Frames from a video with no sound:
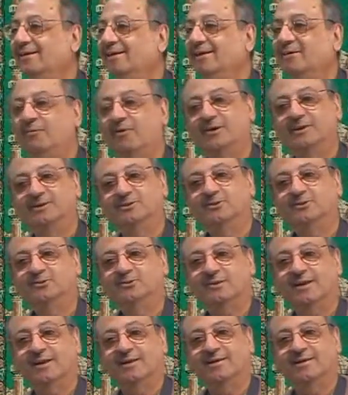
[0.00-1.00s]
What is
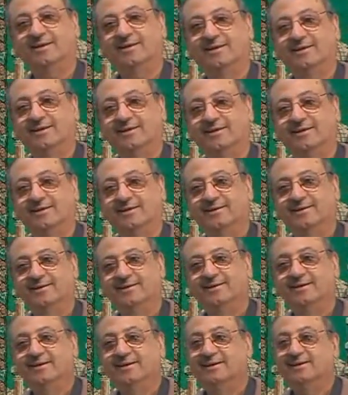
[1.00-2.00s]
yusalli?
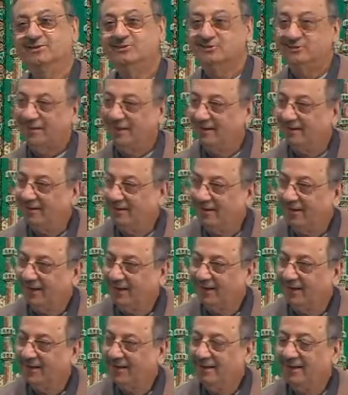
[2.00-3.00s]

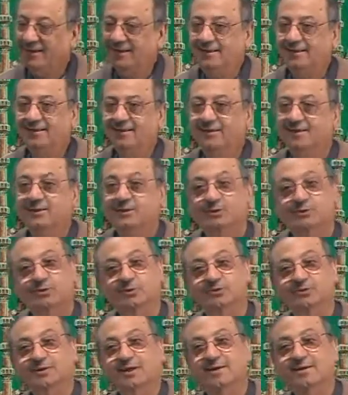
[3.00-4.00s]
Salla,
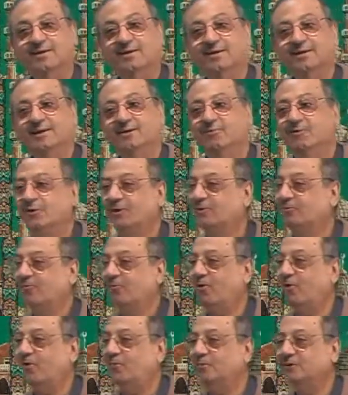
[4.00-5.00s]
yusalli. What
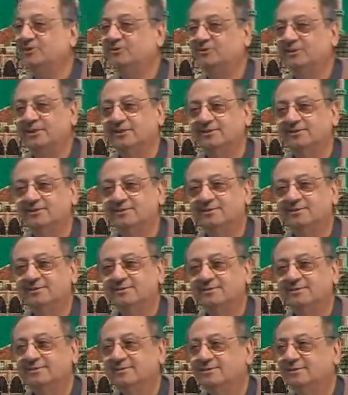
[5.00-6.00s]
form is this?
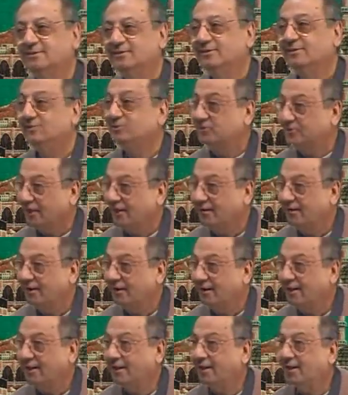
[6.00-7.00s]

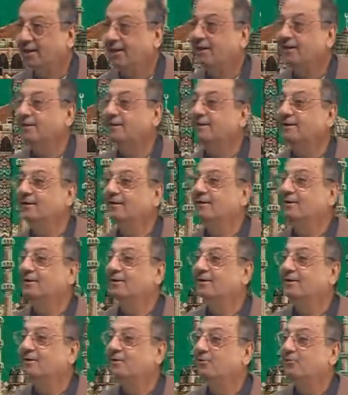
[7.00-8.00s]
Salla,
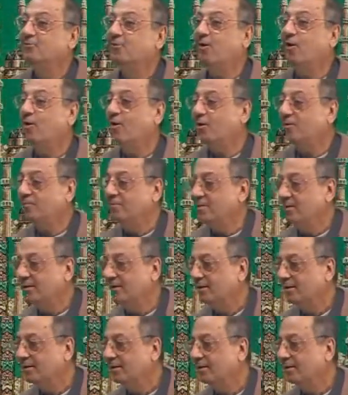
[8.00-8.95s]
form